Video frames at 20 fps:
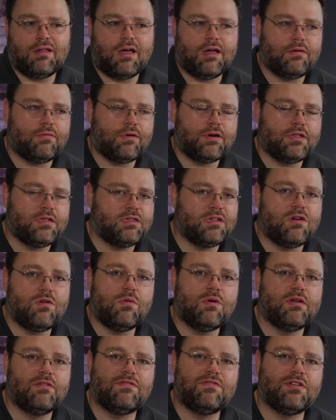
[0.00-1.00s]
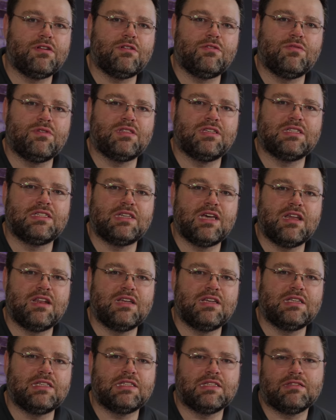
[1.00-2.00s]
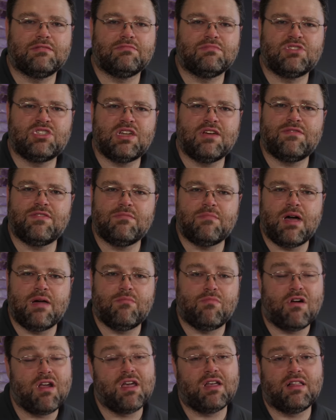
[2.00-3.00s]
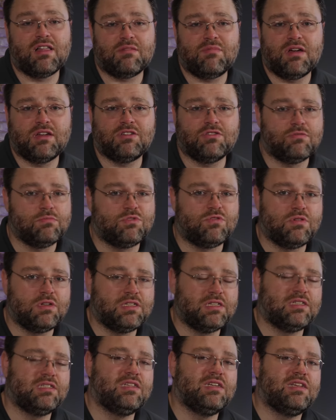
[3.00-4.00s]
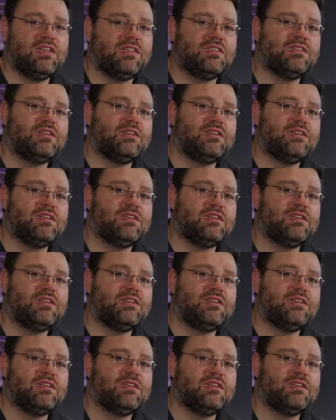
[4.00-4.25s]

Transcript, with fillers: I really don't want to fiddle with the settings and stuff that might break, like my Doom 2016